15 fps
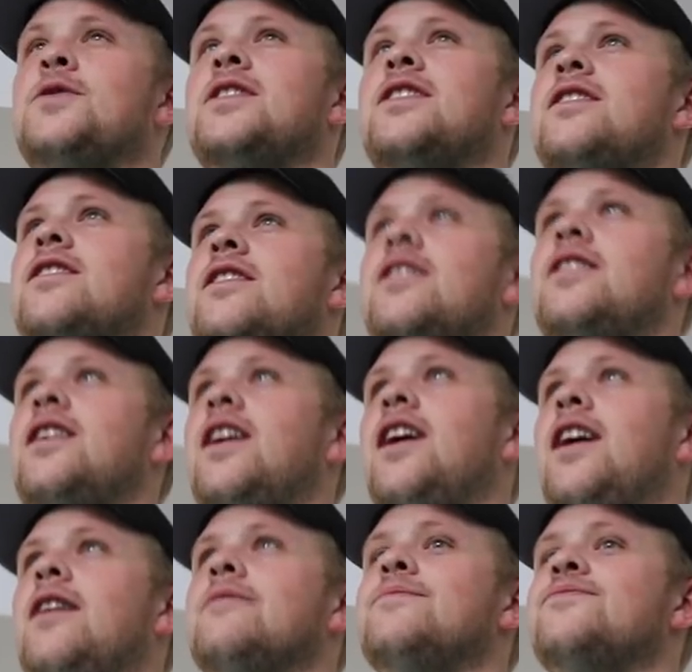We could
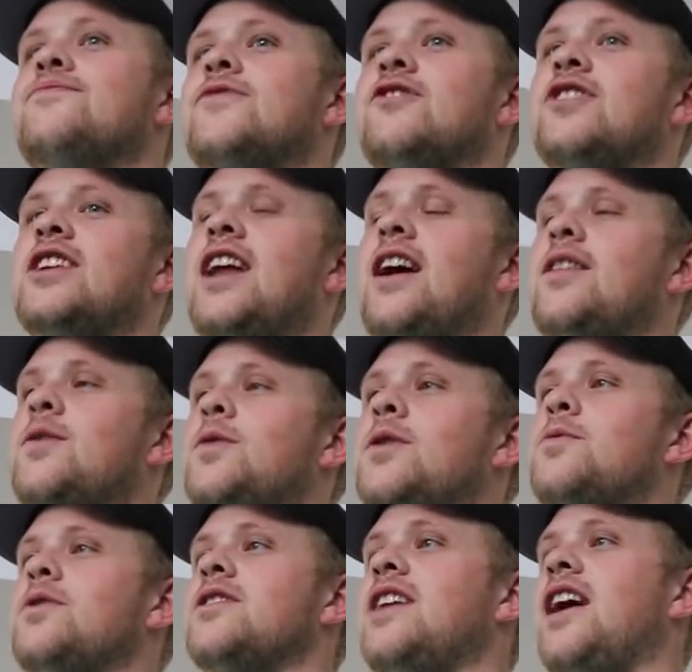reenact the
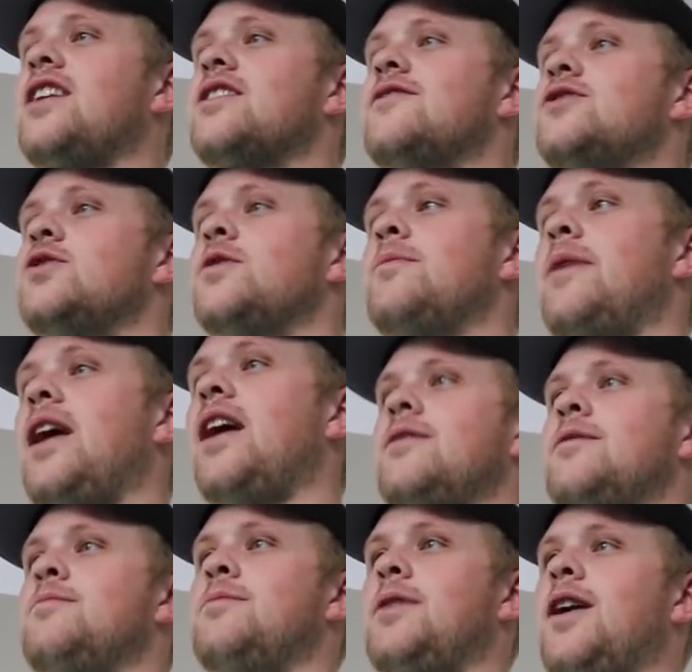one where Dad gives you a
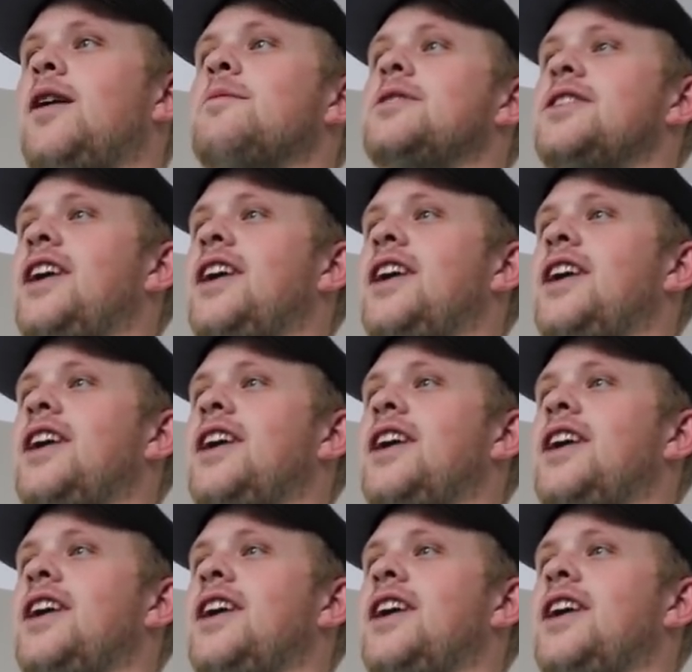bath, but I'll be